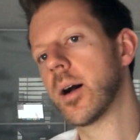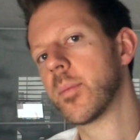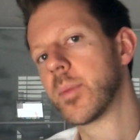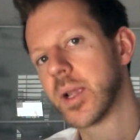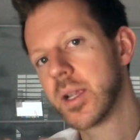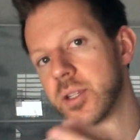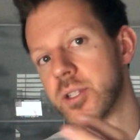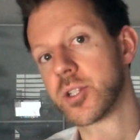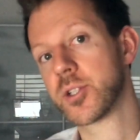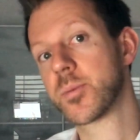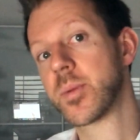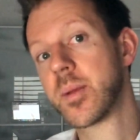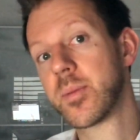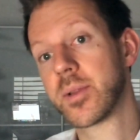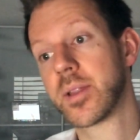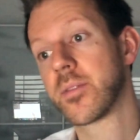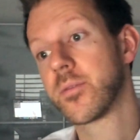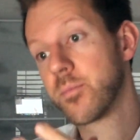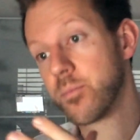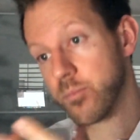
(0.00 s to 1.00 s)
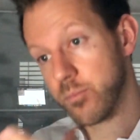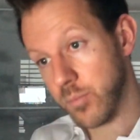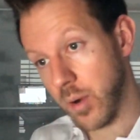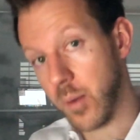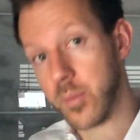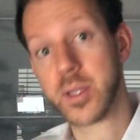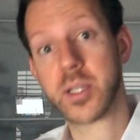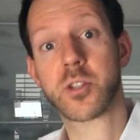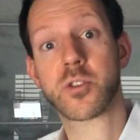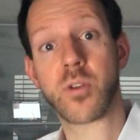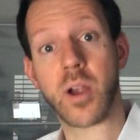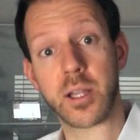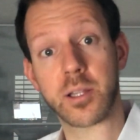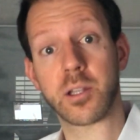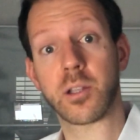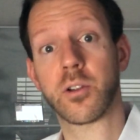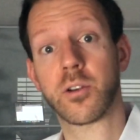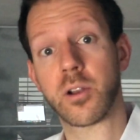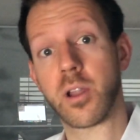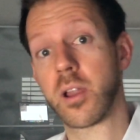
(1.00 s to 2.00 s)
because there's people that probably tried to
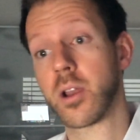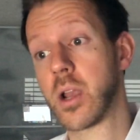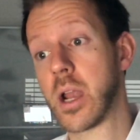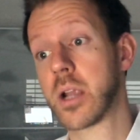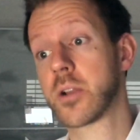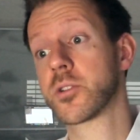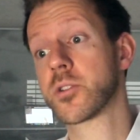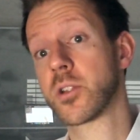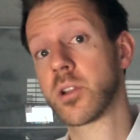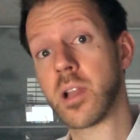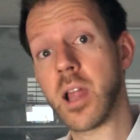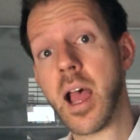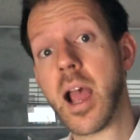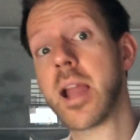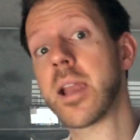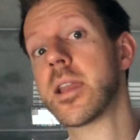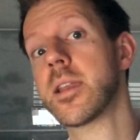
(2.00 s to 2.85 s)
learn a lot of languages online,